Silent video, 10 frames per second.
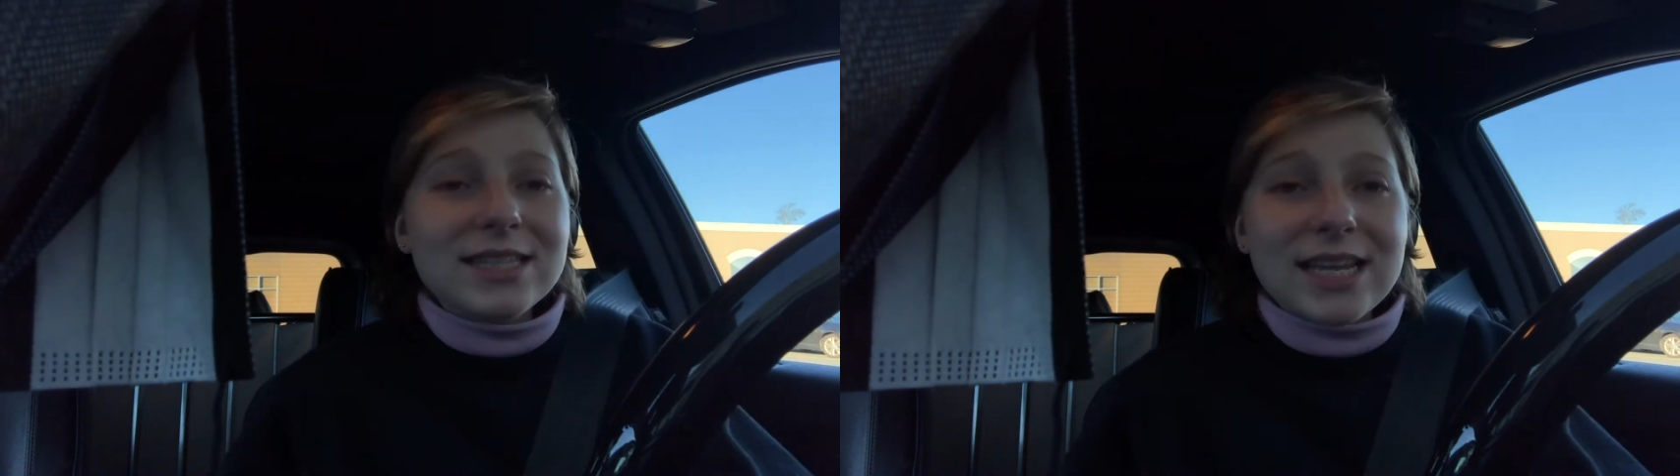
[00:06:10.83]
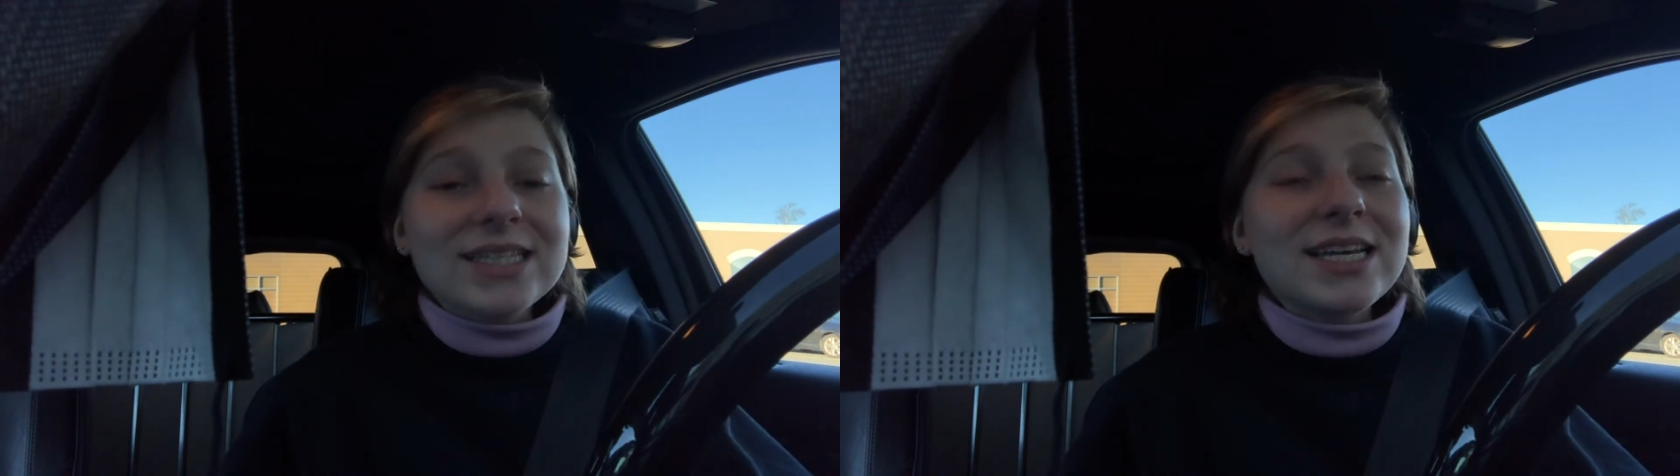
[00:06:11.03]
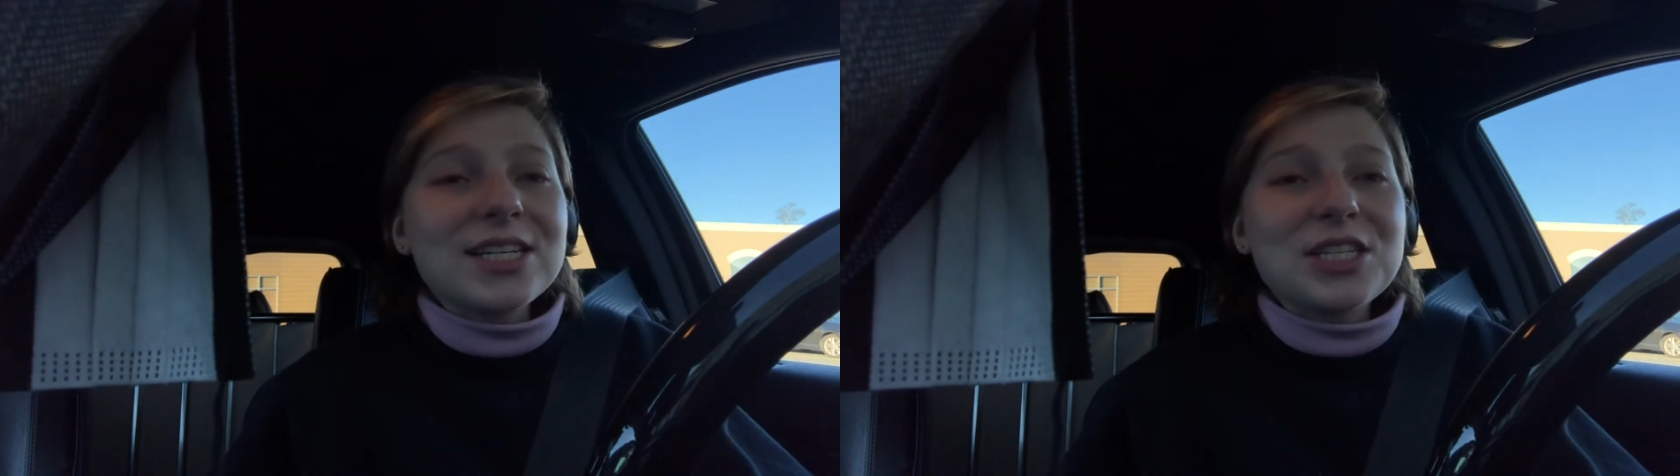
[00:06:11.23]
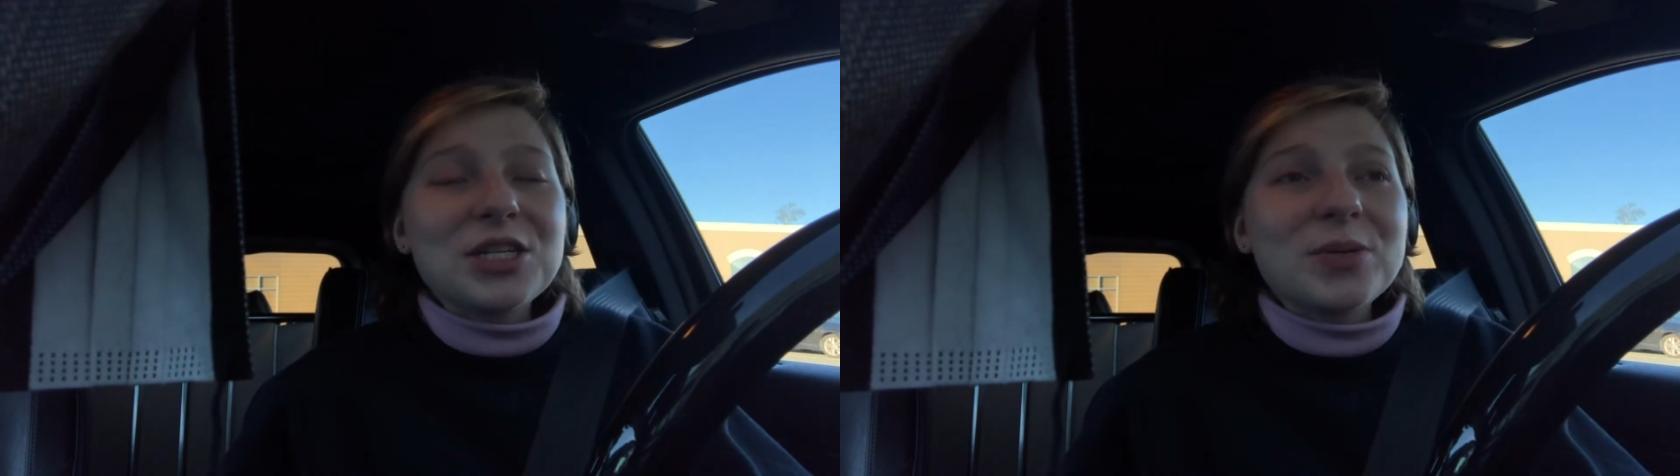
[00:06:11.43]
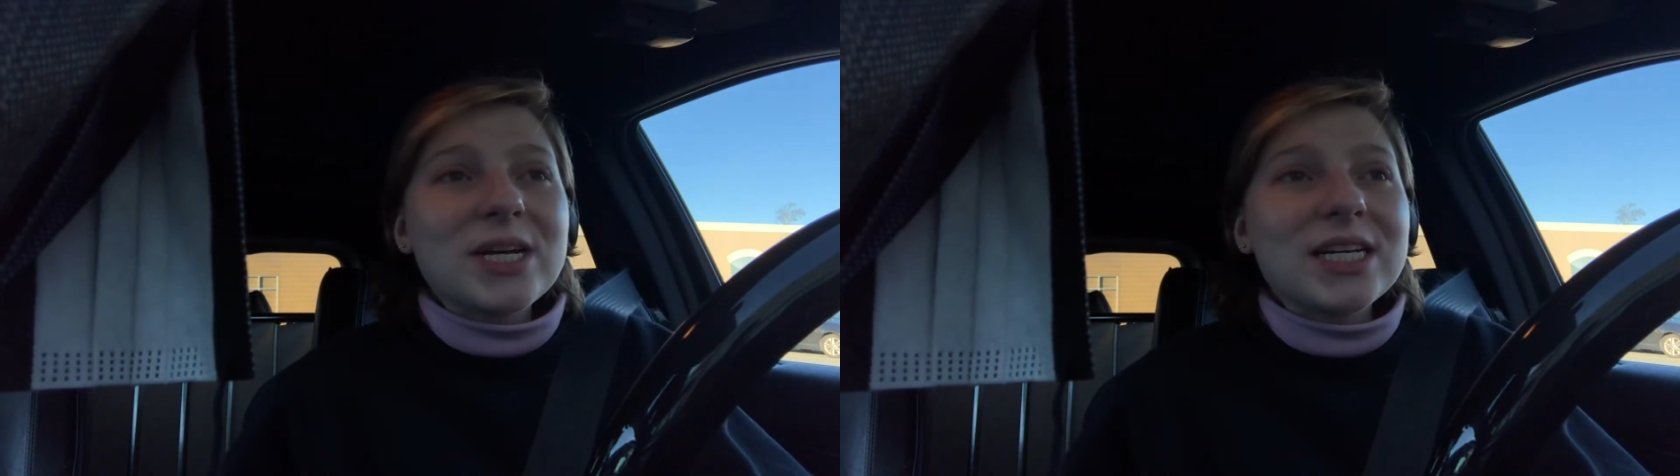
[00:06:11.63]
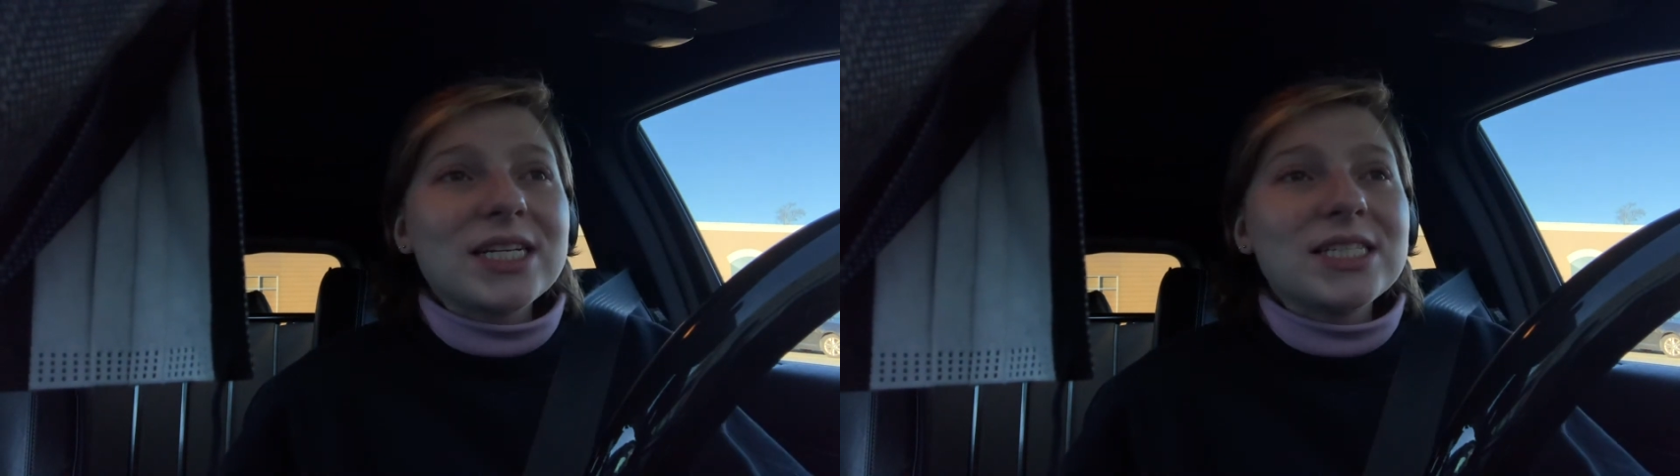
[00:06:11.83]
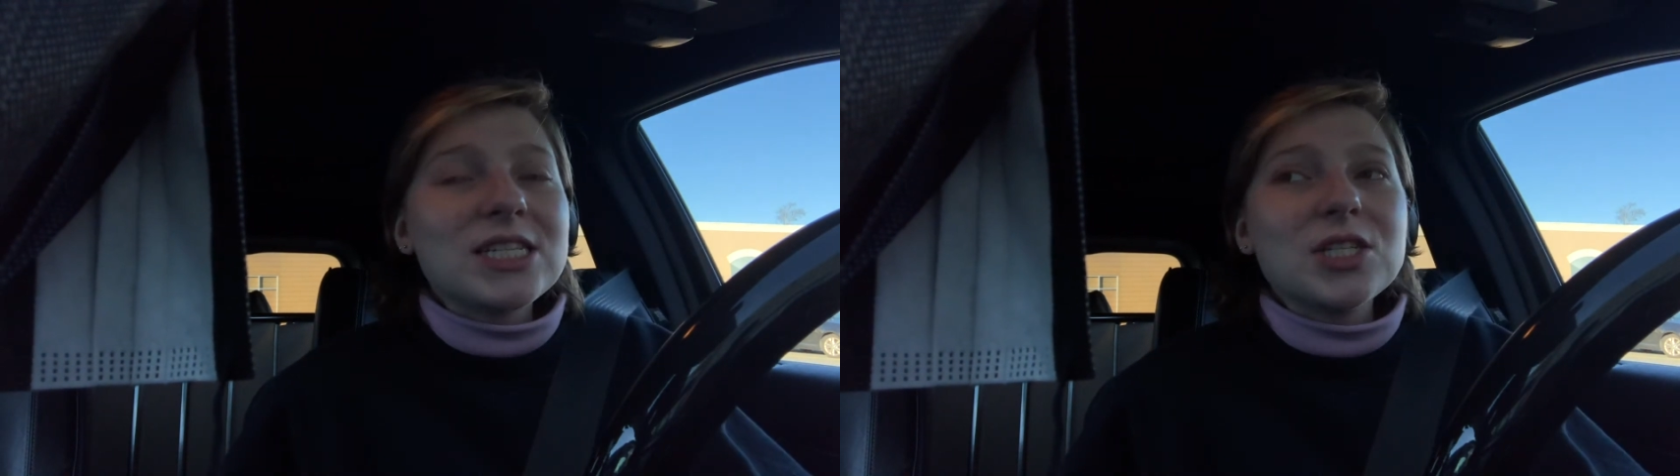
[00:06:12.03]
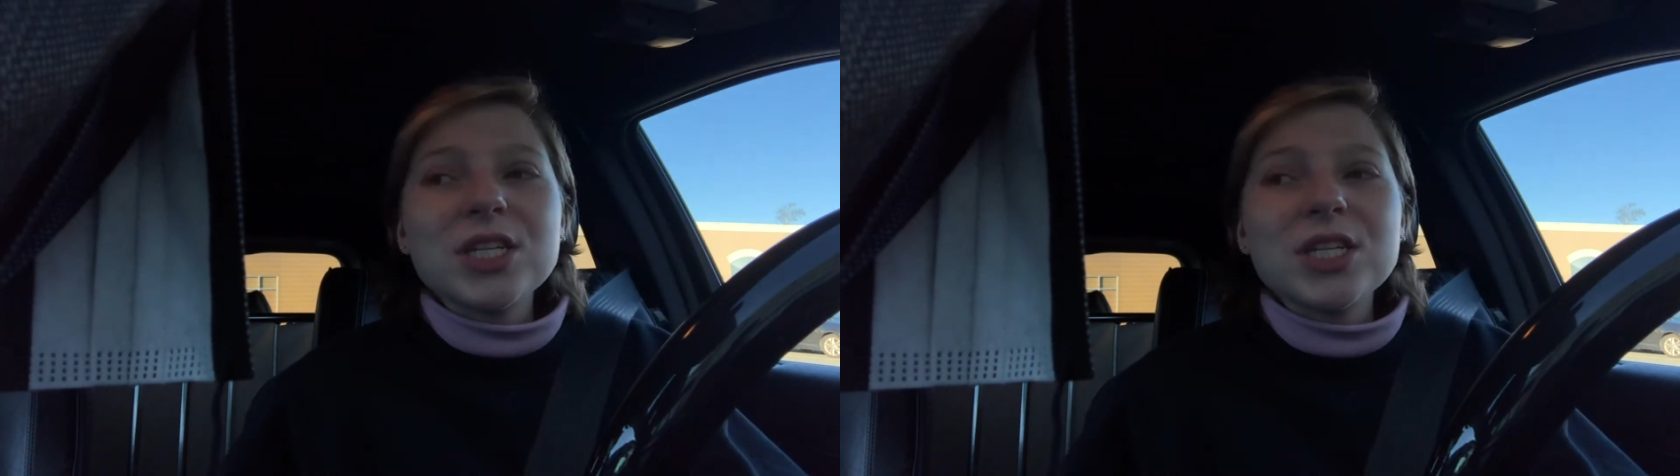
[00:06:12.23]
Let's get to it and continue